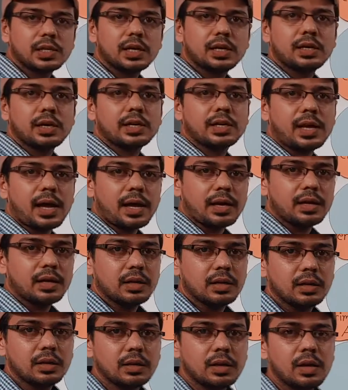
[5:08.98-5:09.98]
a
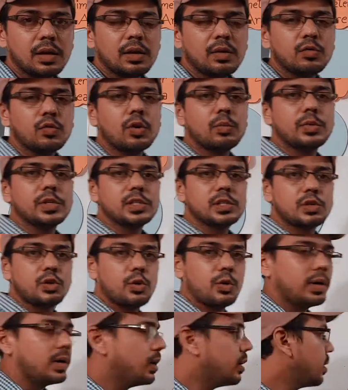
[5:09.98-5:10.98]
rectangle from a
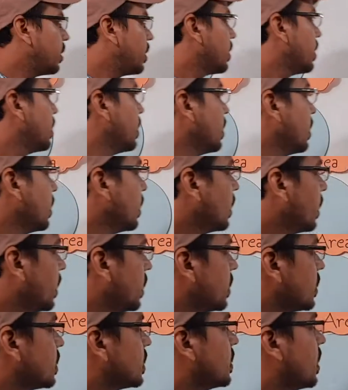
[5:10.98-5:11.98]
square
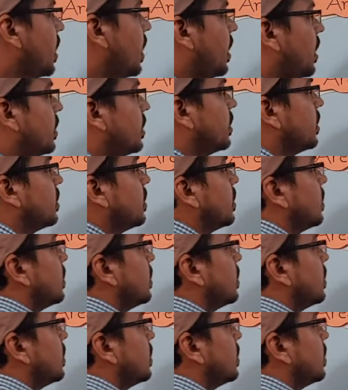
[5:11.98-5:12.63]
is that